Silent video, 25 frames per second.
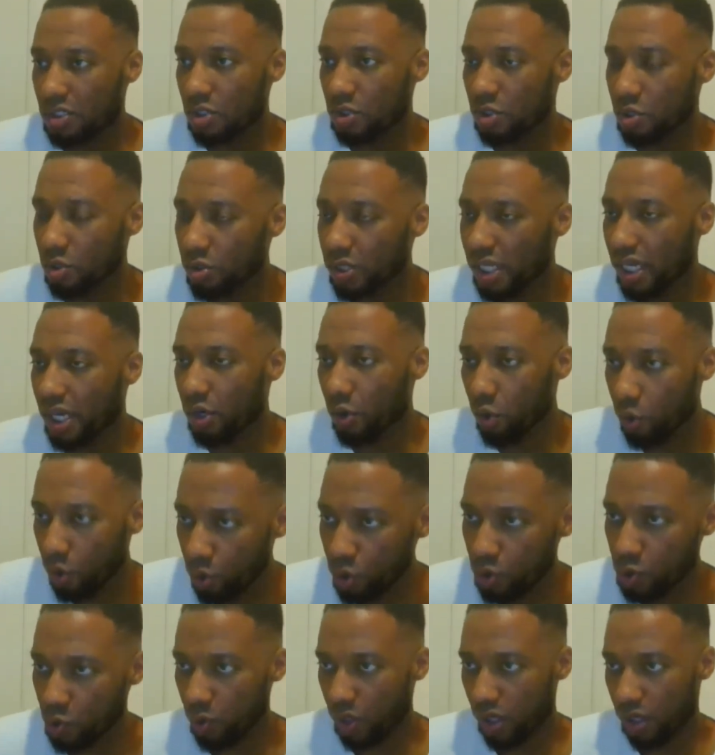to do their
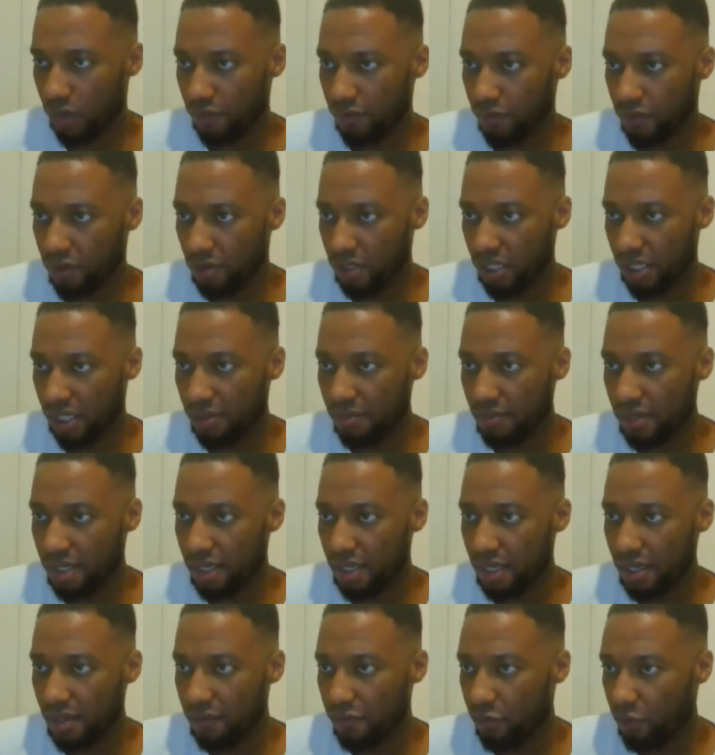coursework for them,
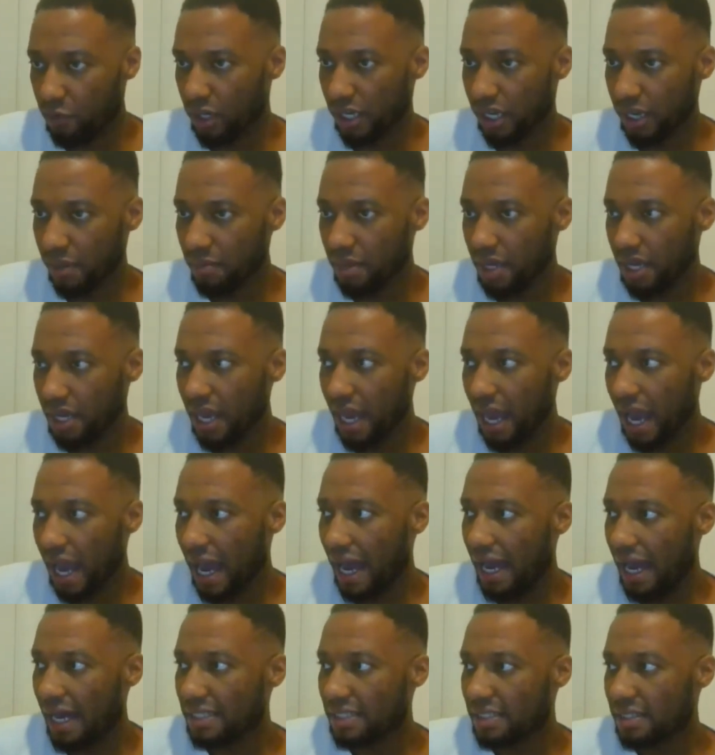for them,
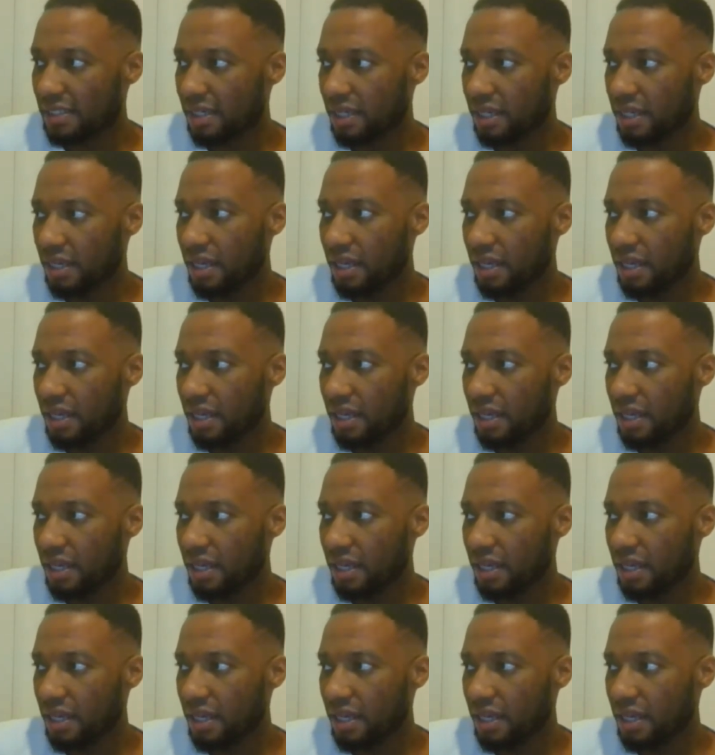and